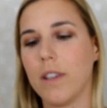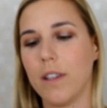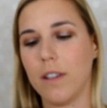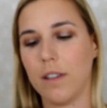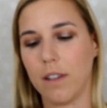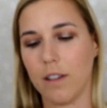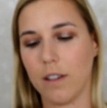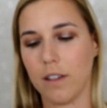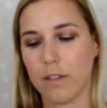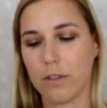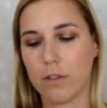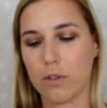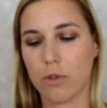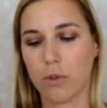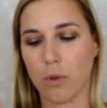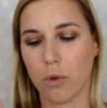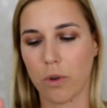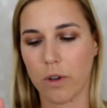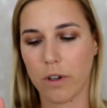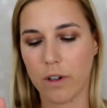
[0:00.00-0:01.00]
in the
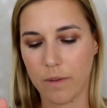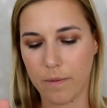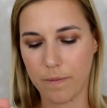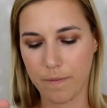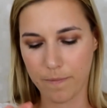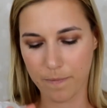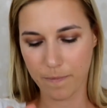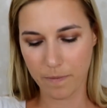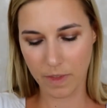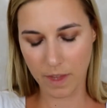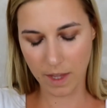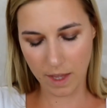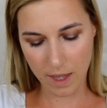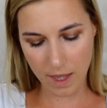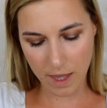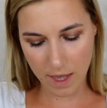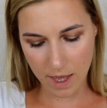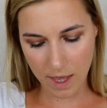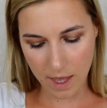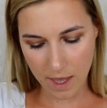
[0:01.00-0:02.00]
store.
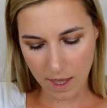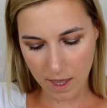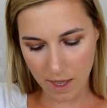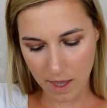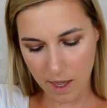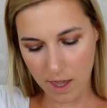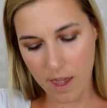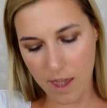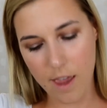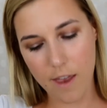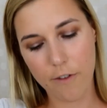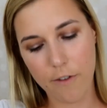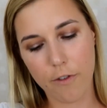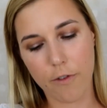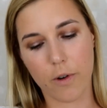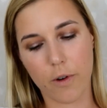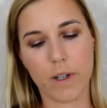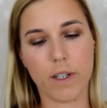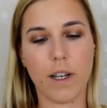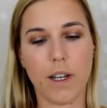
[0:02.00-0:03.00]
And
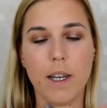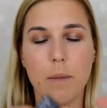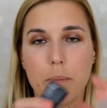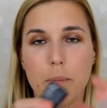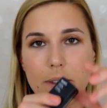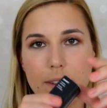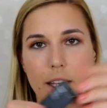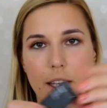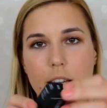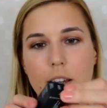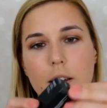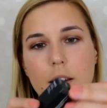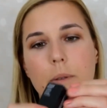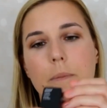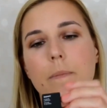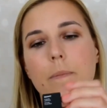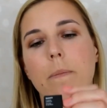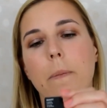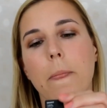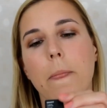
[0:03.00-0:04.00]
for the lipstick,
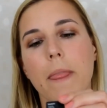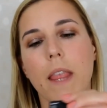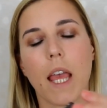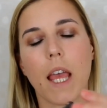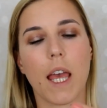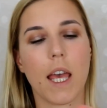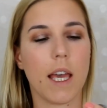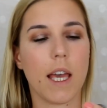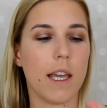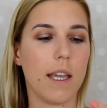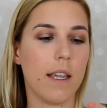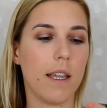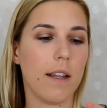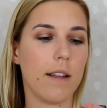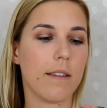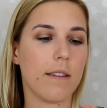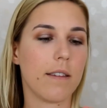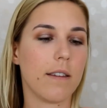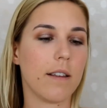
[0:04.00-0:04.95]
it's